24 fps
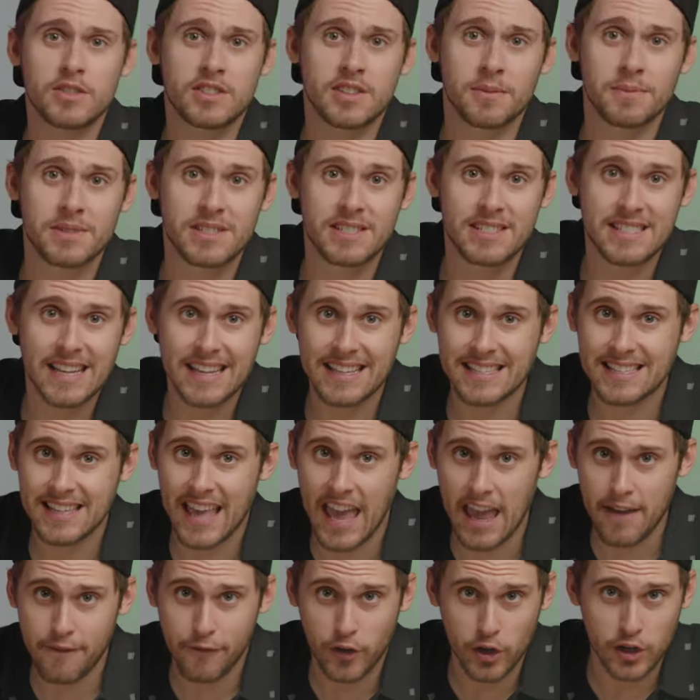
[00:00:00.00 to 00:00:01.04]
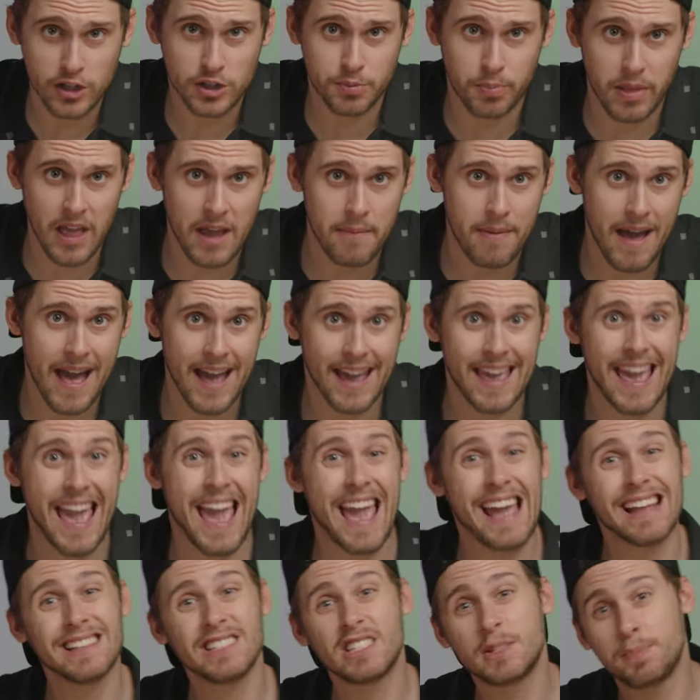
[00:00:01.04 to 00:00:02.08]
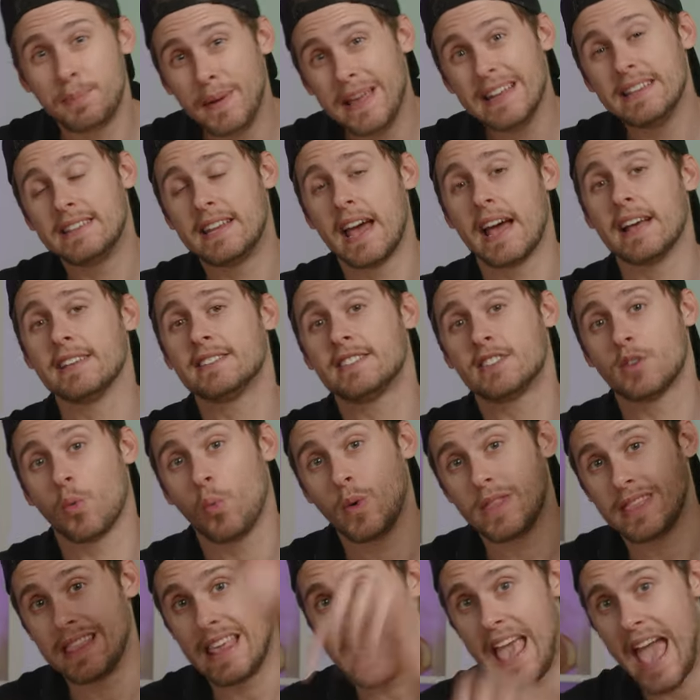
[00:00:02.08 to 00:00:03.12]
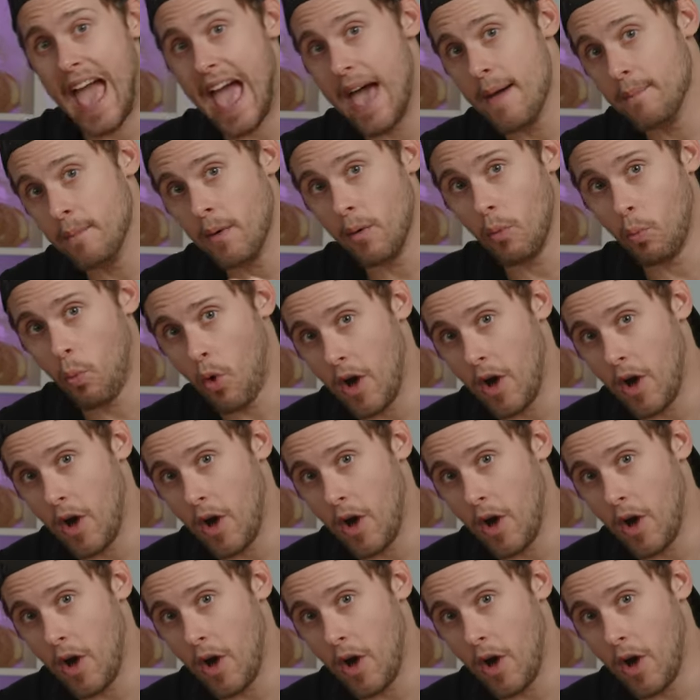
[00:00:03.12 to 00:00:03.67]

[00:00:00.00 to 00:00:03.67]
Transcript: some six K footage playback and speed tests with the M